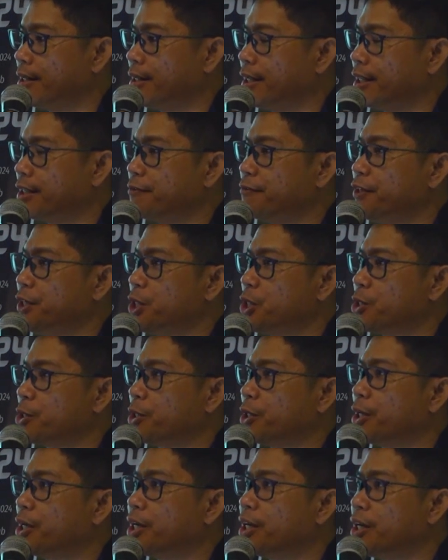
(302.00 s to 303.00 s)
that
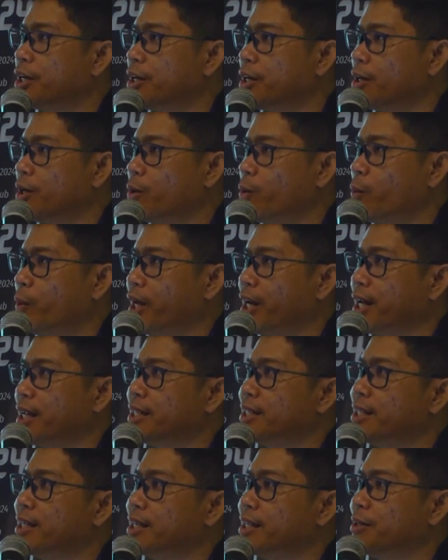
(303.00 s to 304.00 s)
feature, what I
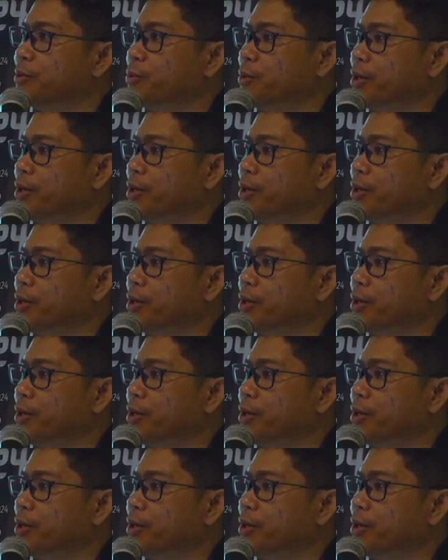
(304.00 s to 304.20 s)
did